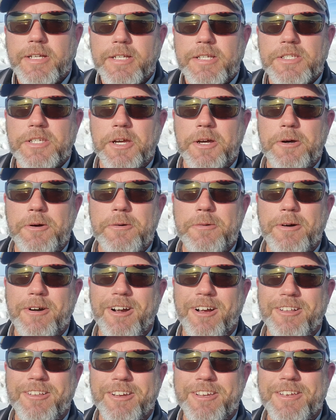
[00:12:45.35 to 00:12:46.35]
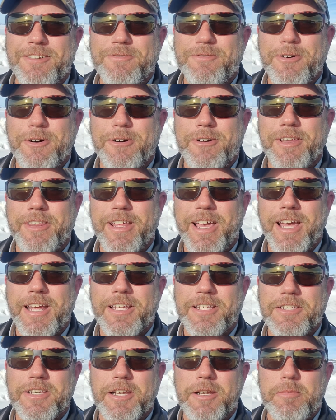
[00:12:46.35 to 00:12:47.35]
So we're all looking forward to that.
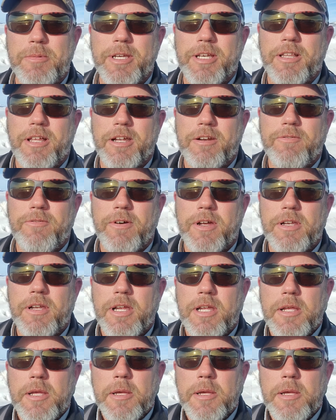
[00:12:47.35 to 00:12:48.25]
It's going to be a lot of fun.